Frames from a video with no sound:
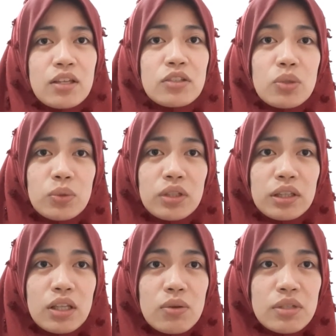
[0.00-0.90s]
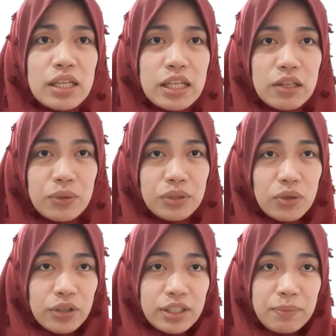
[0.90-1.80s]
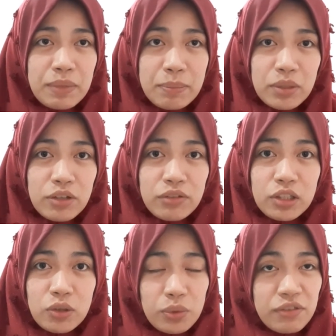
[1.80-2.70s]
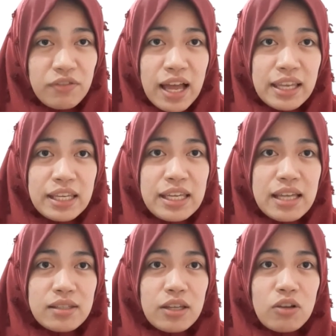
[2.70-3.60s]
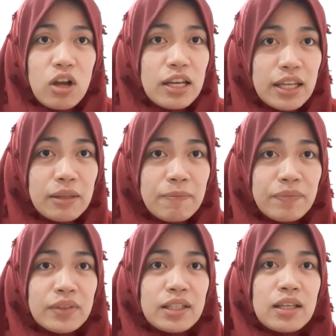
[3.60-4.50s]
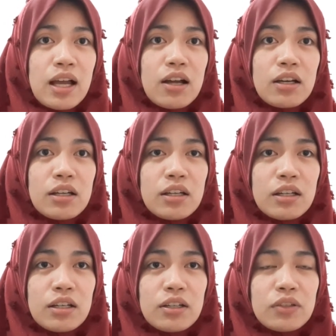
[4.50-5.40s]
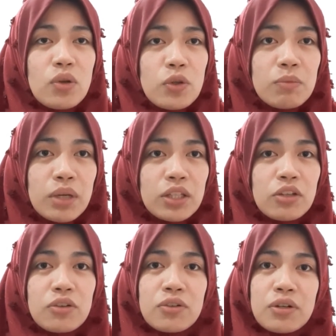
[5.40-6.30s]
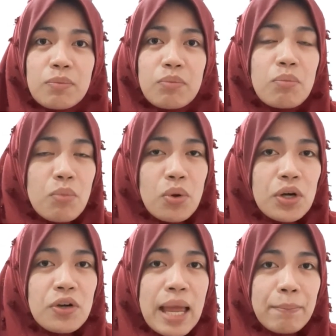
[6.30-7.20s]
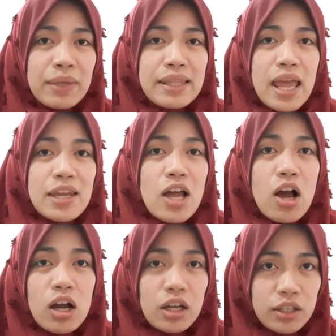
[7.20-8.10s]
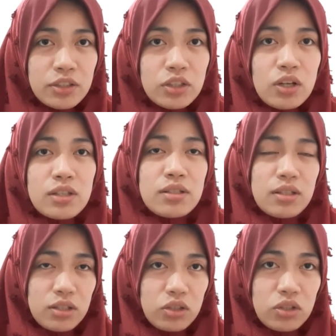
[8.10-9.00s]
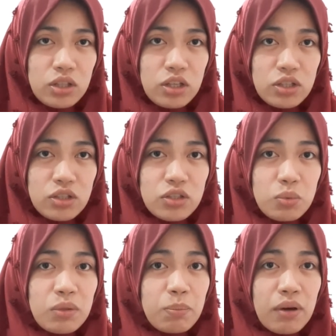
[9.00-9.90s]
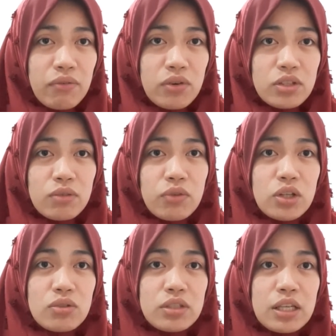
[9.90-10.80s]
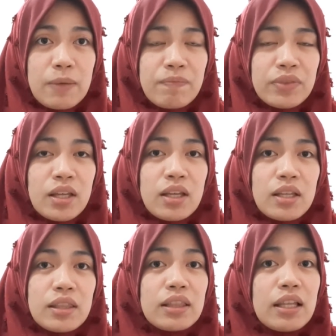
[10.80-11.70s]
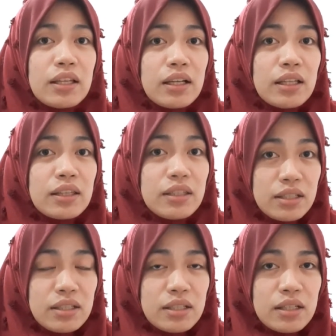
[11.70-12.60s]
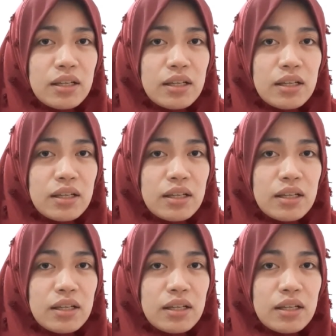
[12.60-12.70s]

So, the Tao-sa-Ilod, or the people of the lower valley, as they call it, are known by their more rapid and harder consonant intonations, with preference for using the d